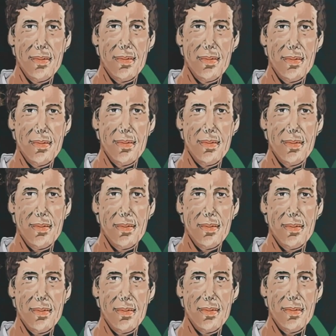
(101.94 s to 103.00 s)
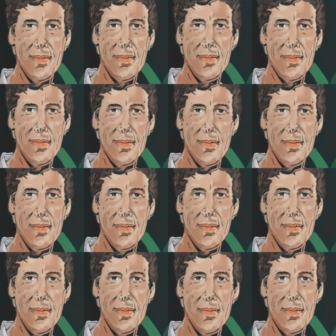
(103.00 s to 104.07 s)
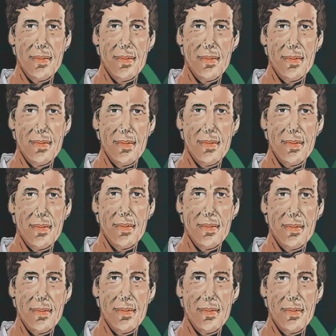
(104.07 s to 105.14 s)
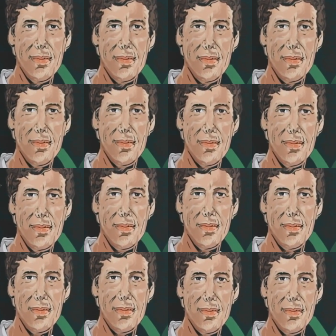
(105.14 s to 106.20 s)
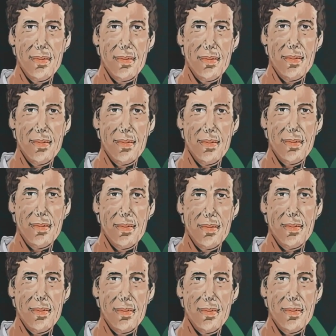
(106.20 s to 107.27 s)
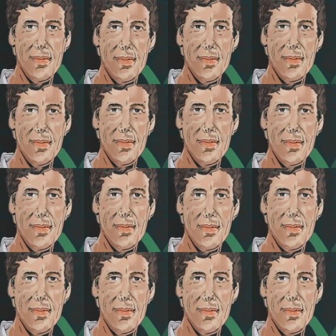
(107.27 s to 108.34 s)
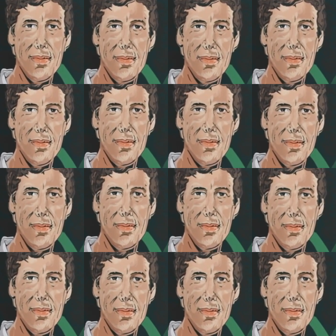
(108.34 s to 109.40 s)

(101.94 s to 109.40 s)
This person isn't speaking.